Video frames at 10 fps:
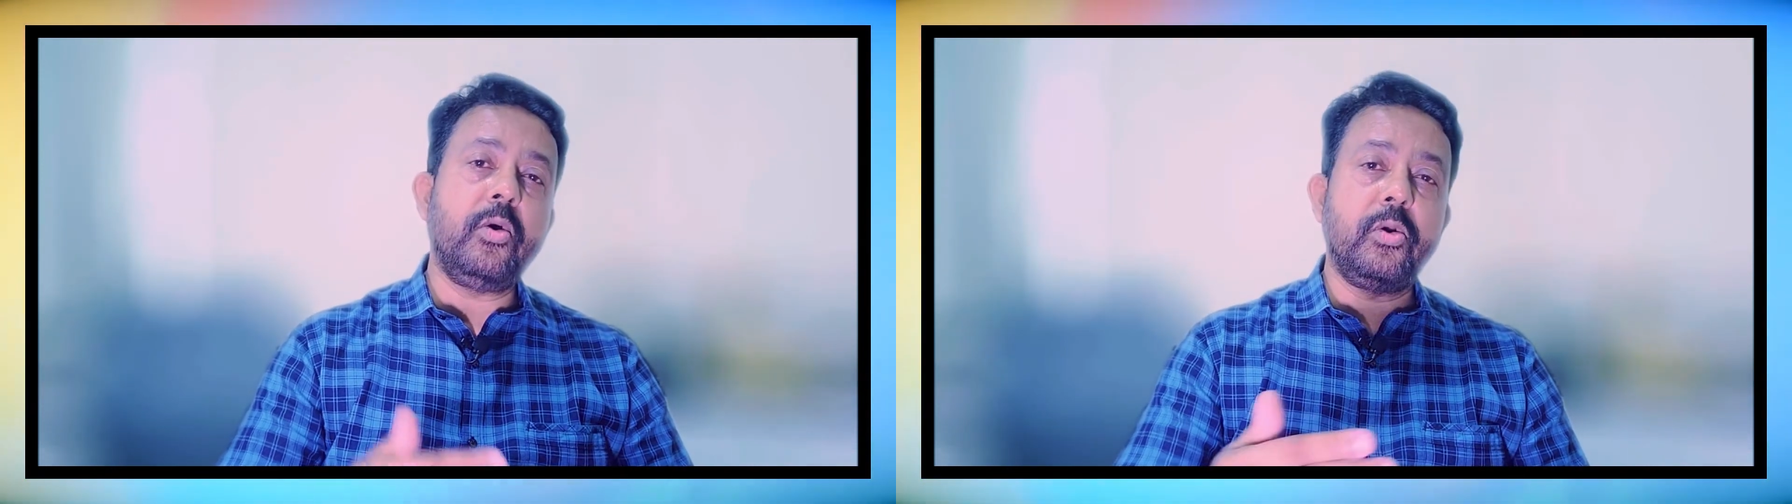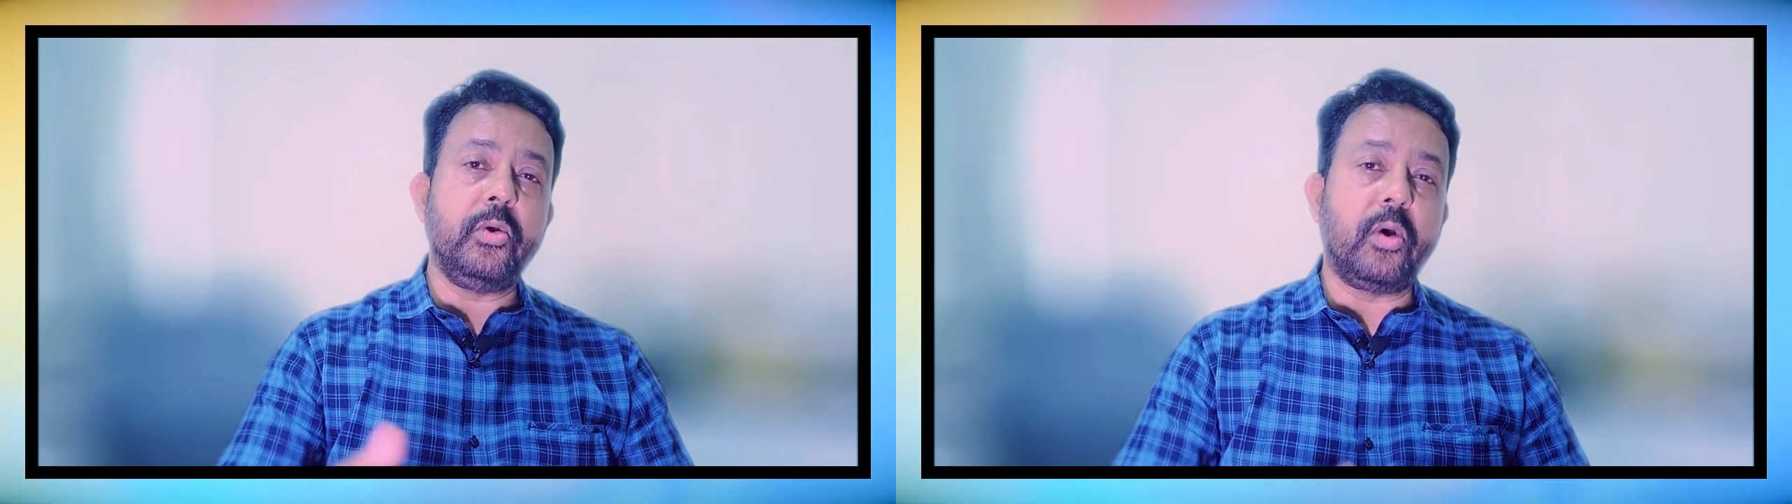
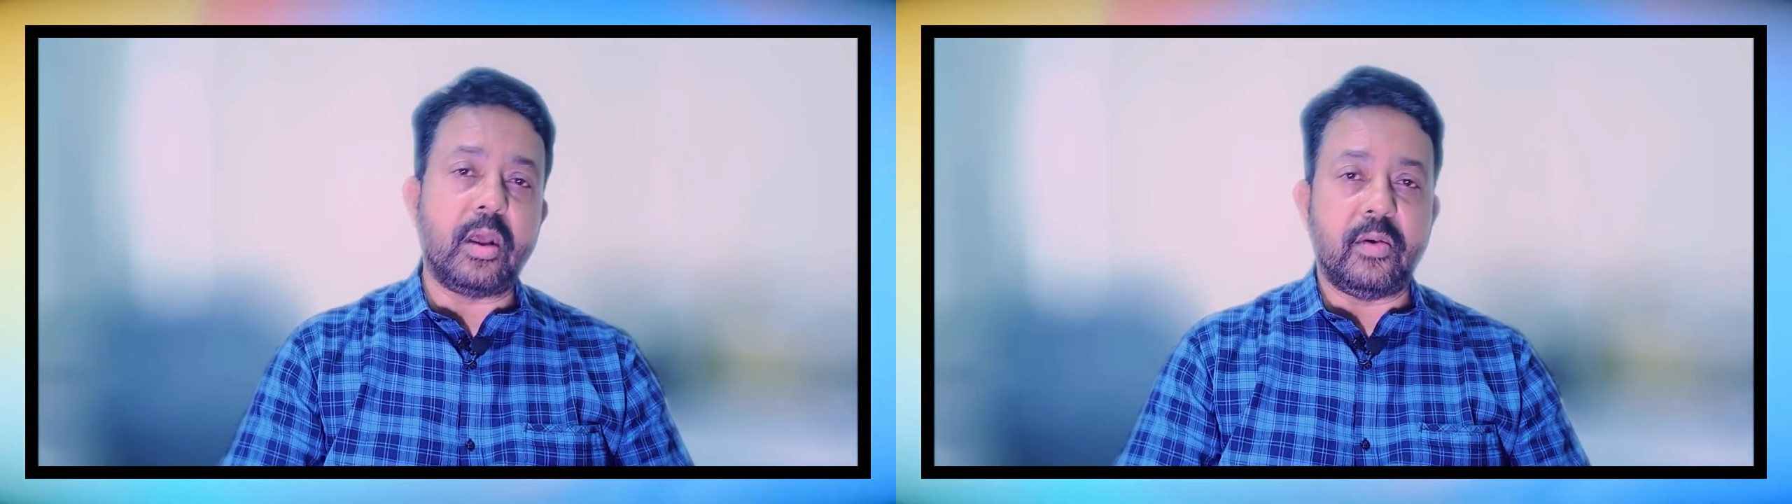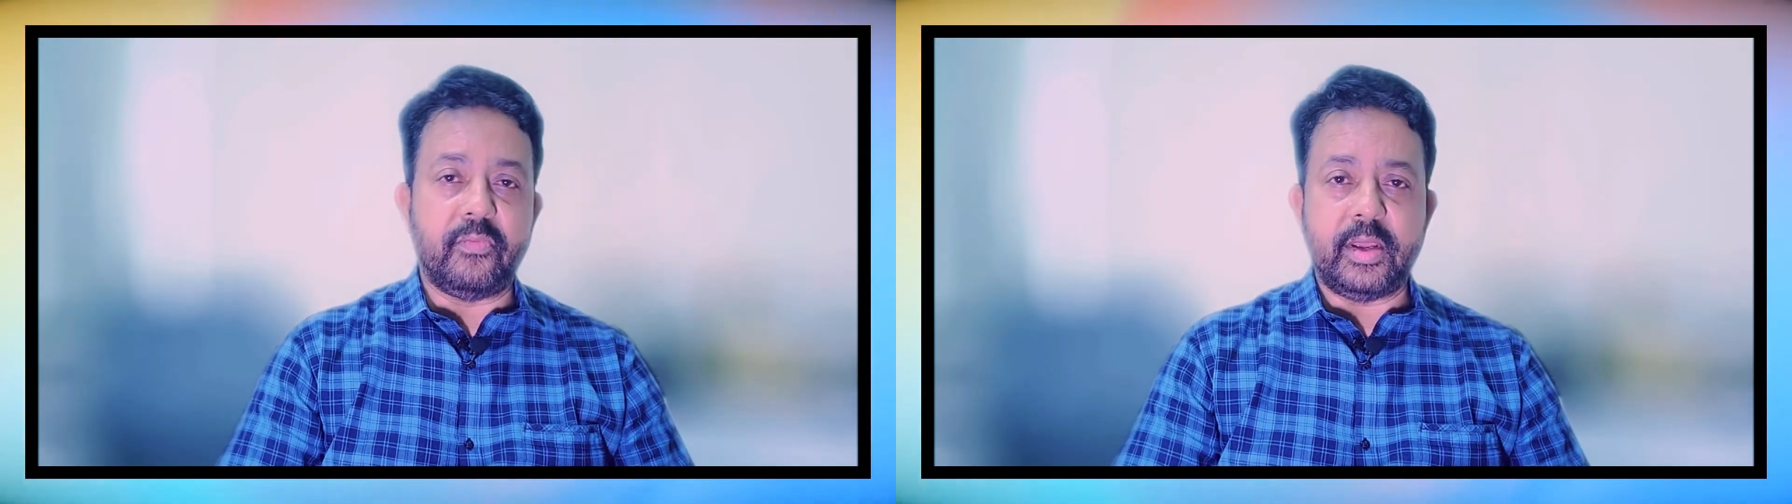on your
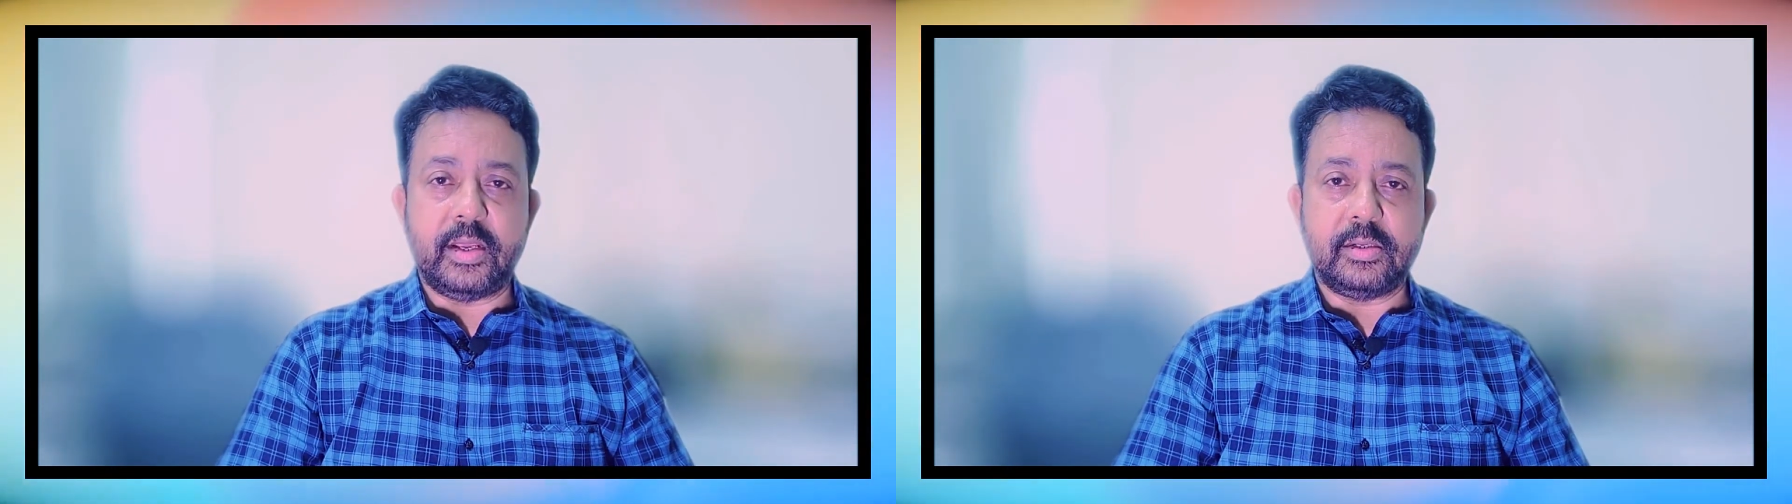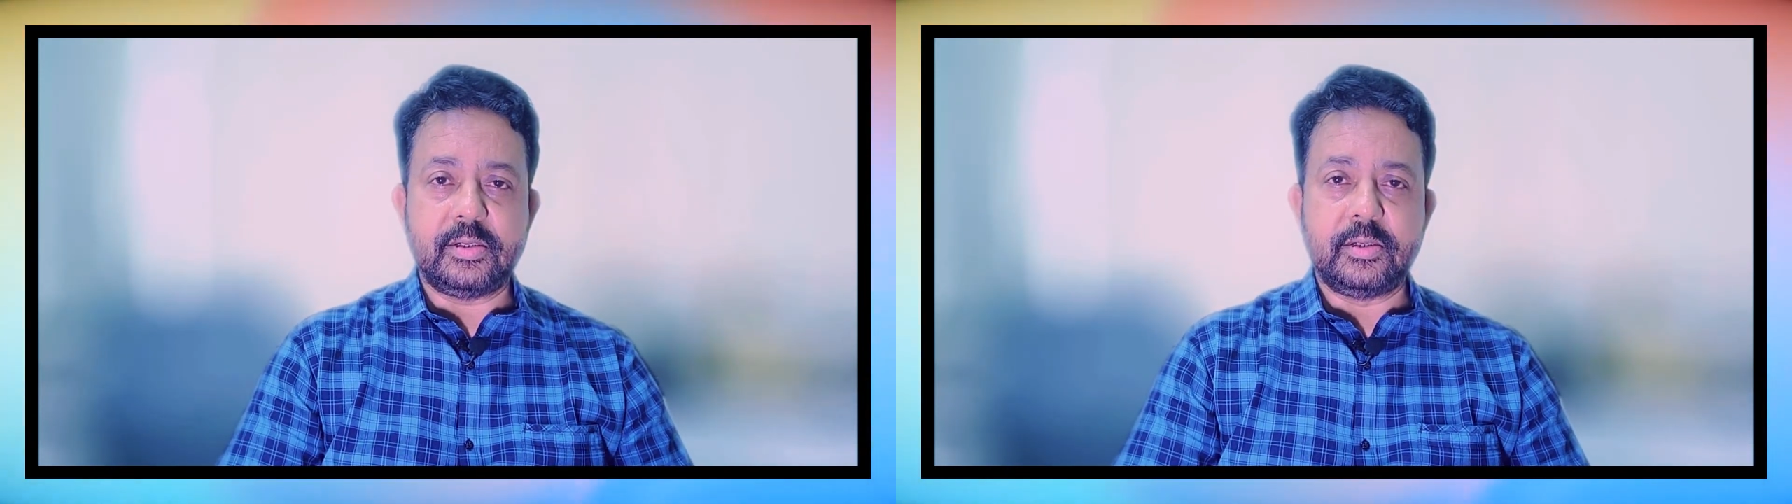
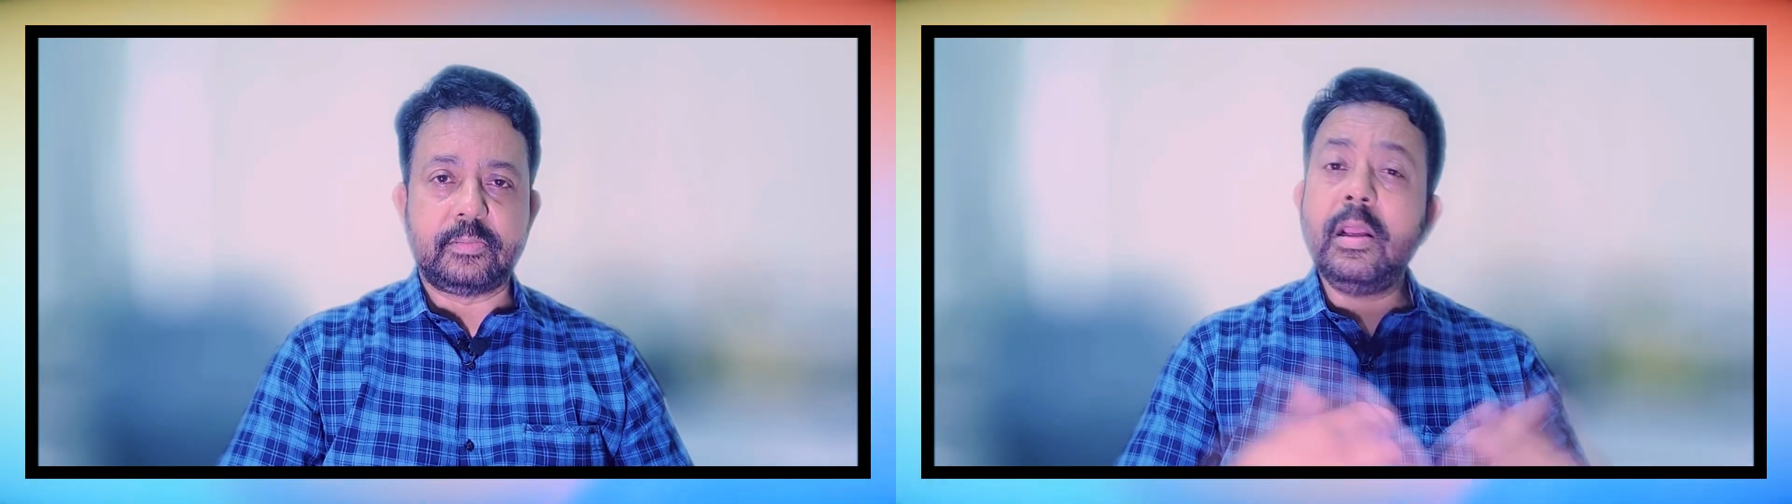conveyance,